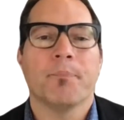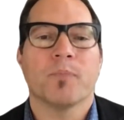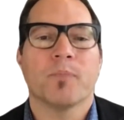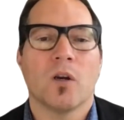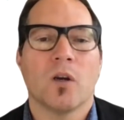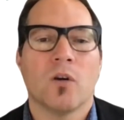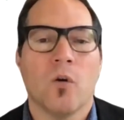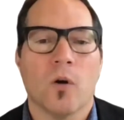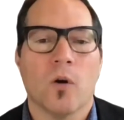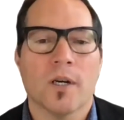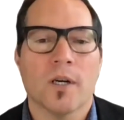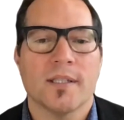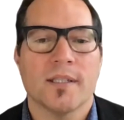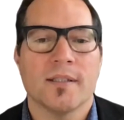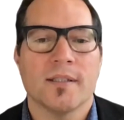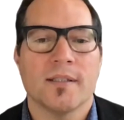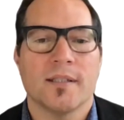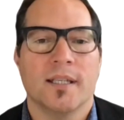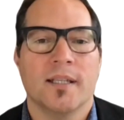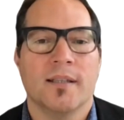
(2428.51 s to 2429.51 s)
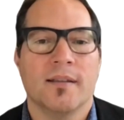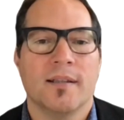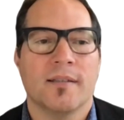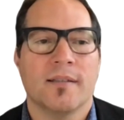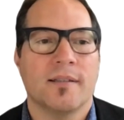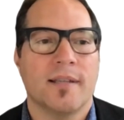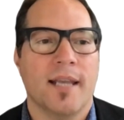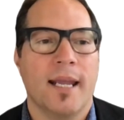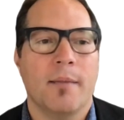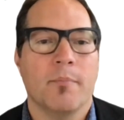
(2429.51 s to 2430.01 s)
courses in the
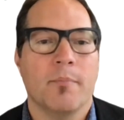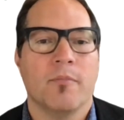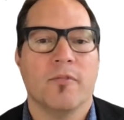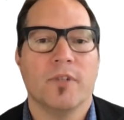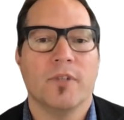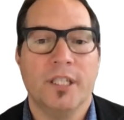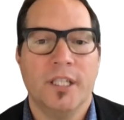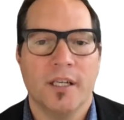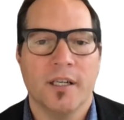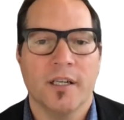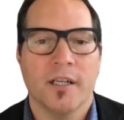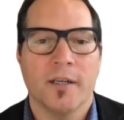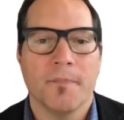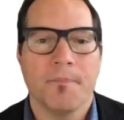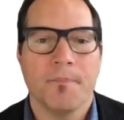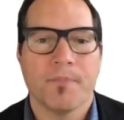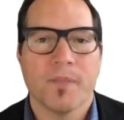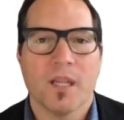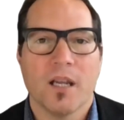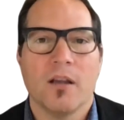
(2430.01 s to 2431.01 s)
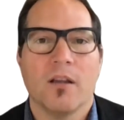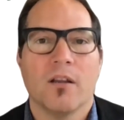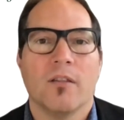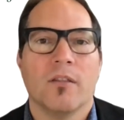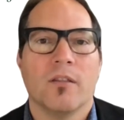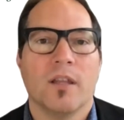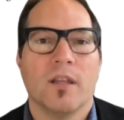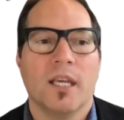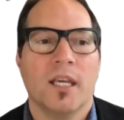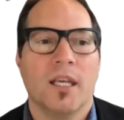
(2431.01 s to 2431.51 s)
same year,
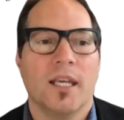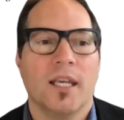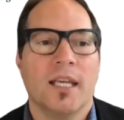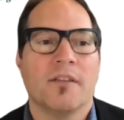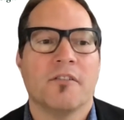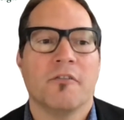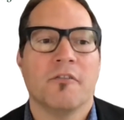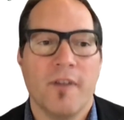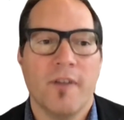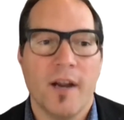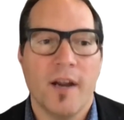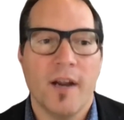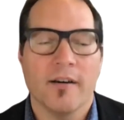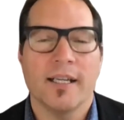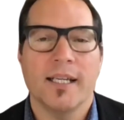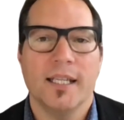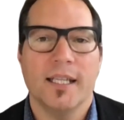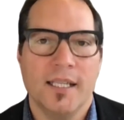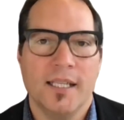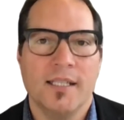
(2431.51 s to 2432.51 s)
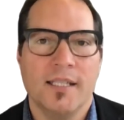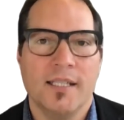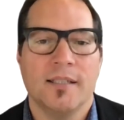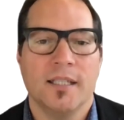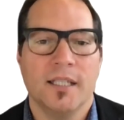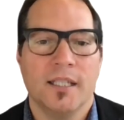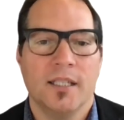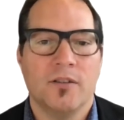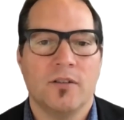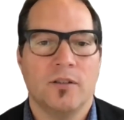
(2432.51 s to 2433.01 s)
it's very
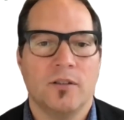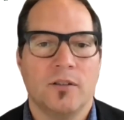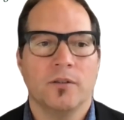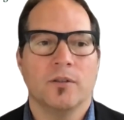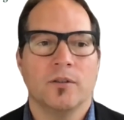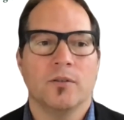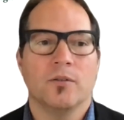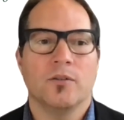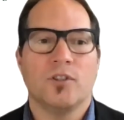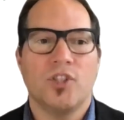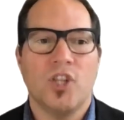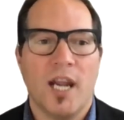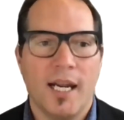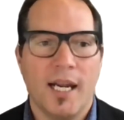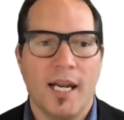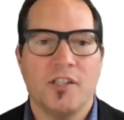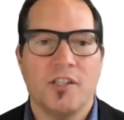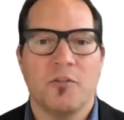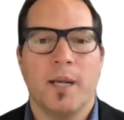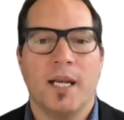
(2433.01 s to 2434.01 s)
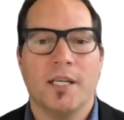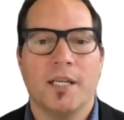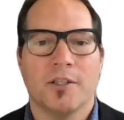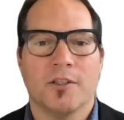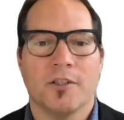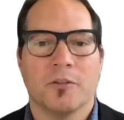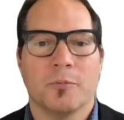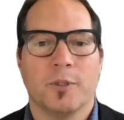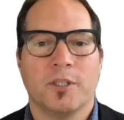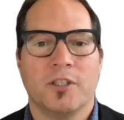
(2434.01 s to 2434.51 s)
easy to change
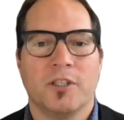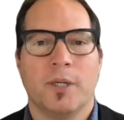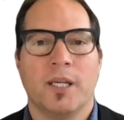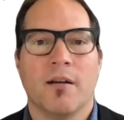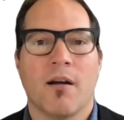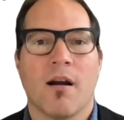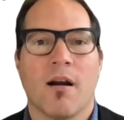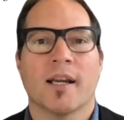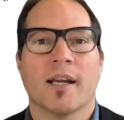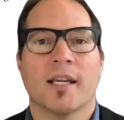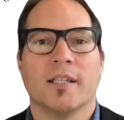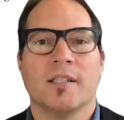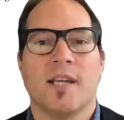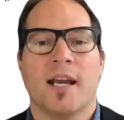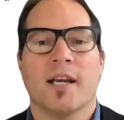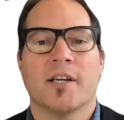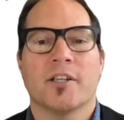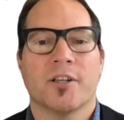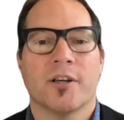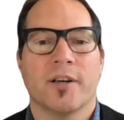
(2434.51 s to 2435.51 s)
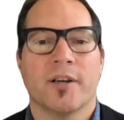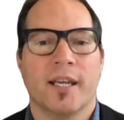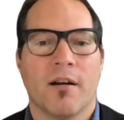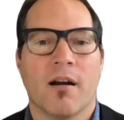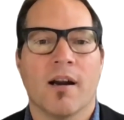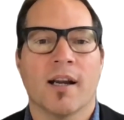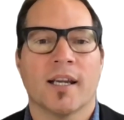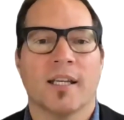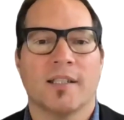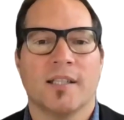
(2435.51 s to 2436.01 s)
majors between architecture and
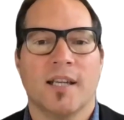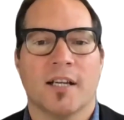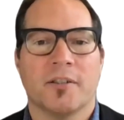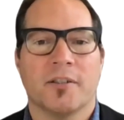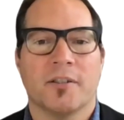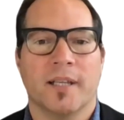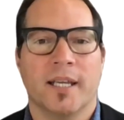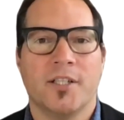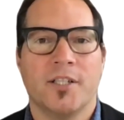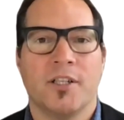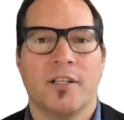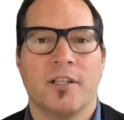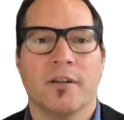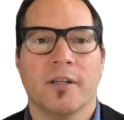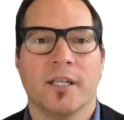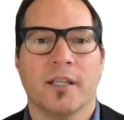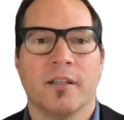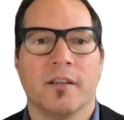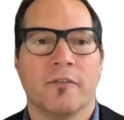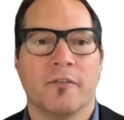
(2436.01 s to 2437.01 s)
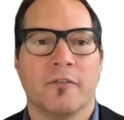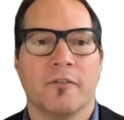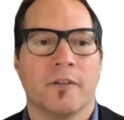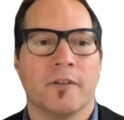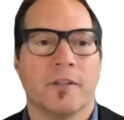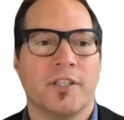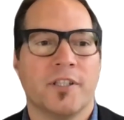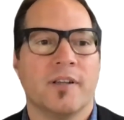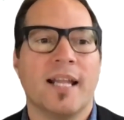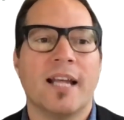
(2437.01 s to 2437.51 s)
architectural engineering in the
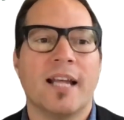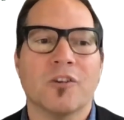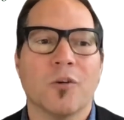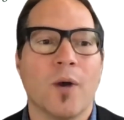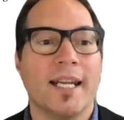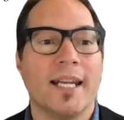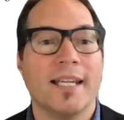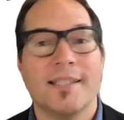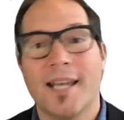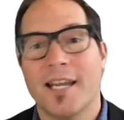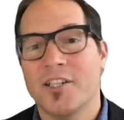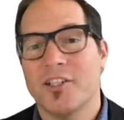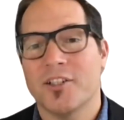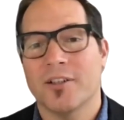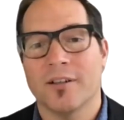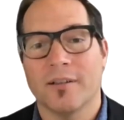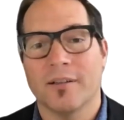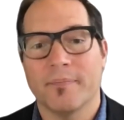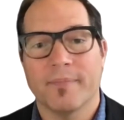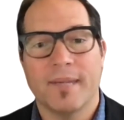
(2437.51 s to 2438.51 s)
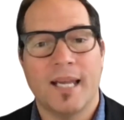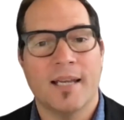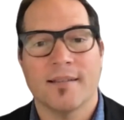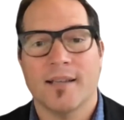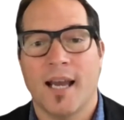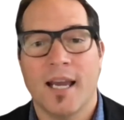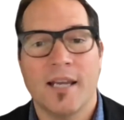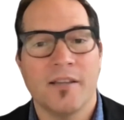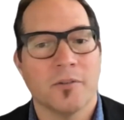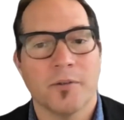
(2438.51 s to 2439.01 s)
first year. And that's quite intentional. As
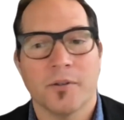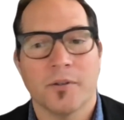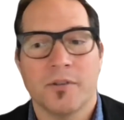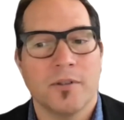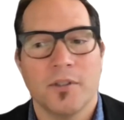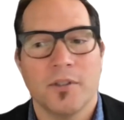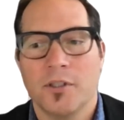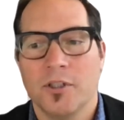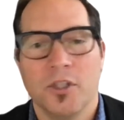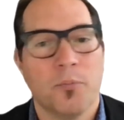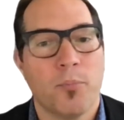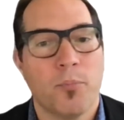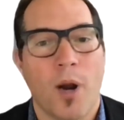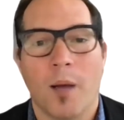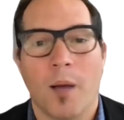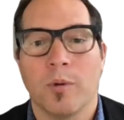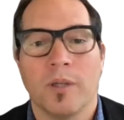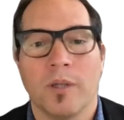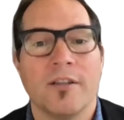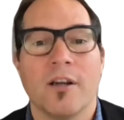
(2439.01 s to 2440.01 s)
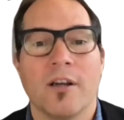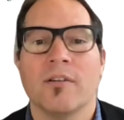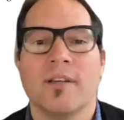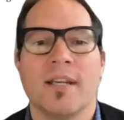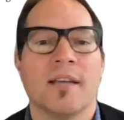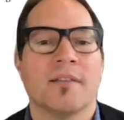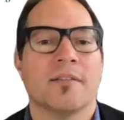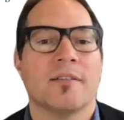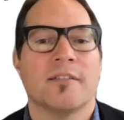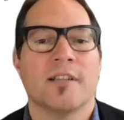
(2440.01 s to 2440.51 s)
a high school student, you probably don't
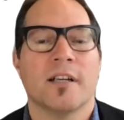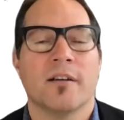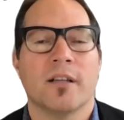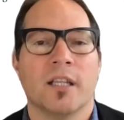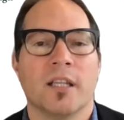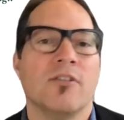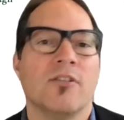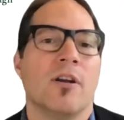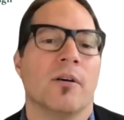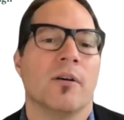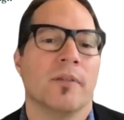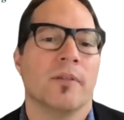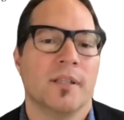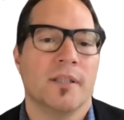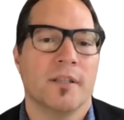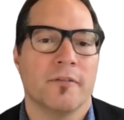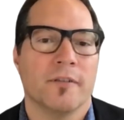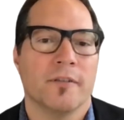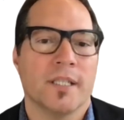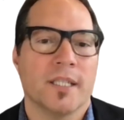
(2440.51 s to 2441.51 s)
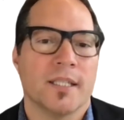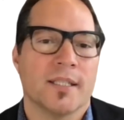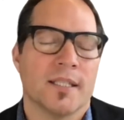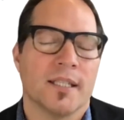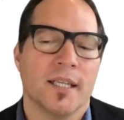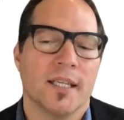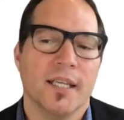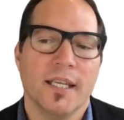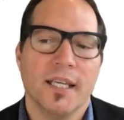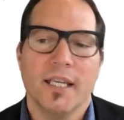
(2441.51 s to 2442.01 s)
necessarily know the difference.
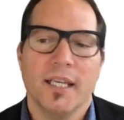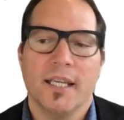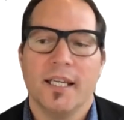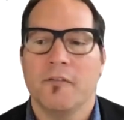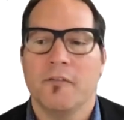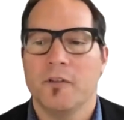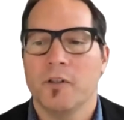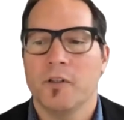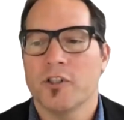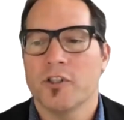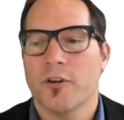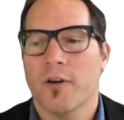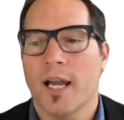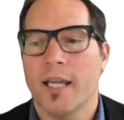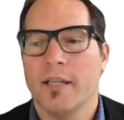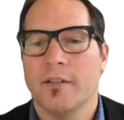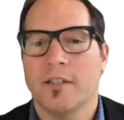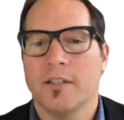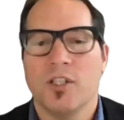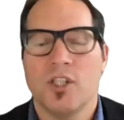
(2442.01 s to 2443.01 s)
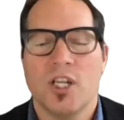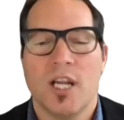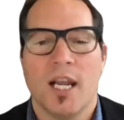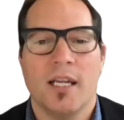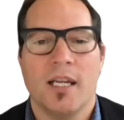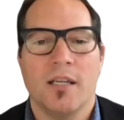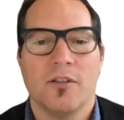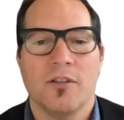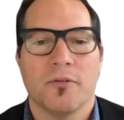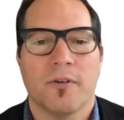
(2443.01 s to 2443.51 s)
If you're trying to
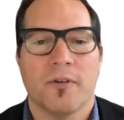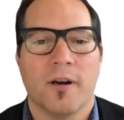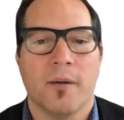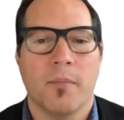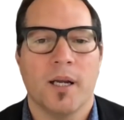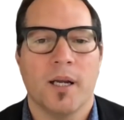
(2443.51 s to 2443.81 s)
change from